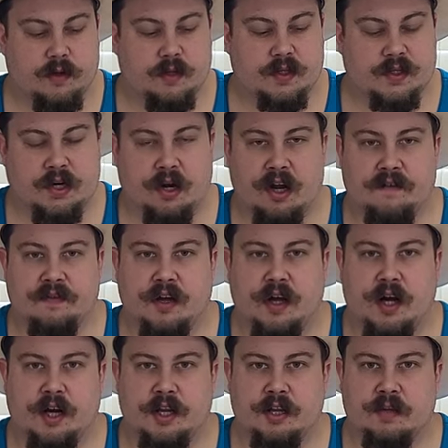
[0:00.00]
sorry if the
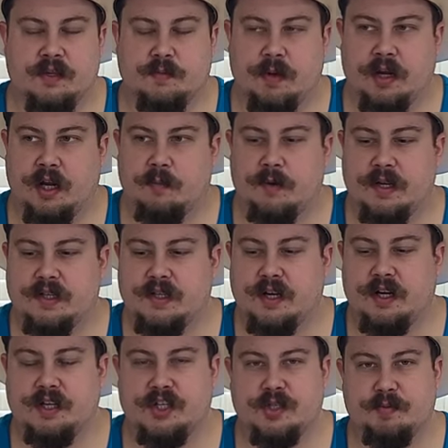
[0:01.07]
audio is picking up my son.
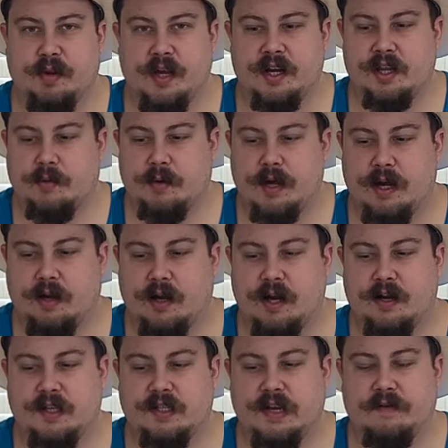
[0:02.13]
He's just playing in the
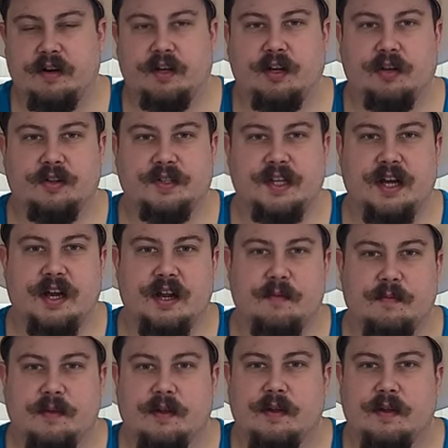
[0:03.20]
background. He's having a good old time.